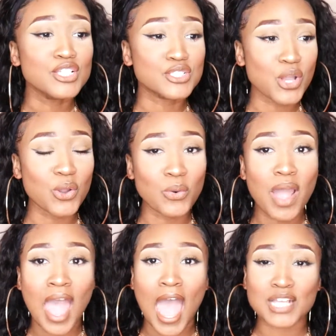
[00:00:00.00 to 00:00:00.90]
So
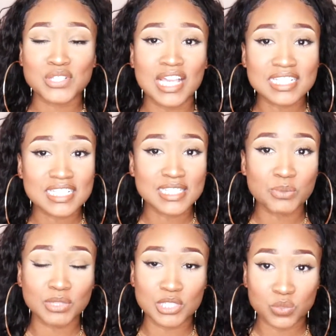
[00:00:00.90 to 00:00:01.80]
as you guys can see
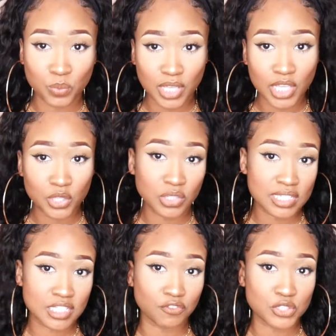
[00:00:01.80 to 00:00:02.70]
with this wig, you
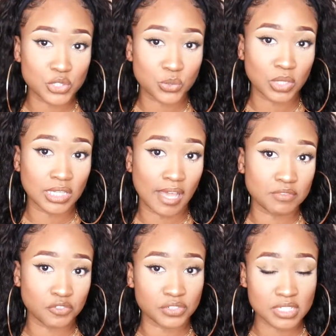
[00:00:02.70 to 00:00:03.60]
can definitely do a lot of
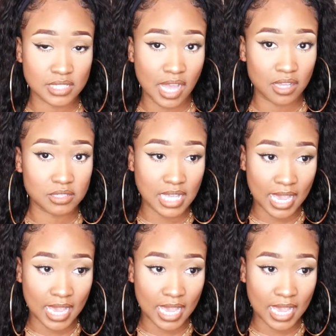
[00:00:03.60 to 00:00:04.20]
different styles.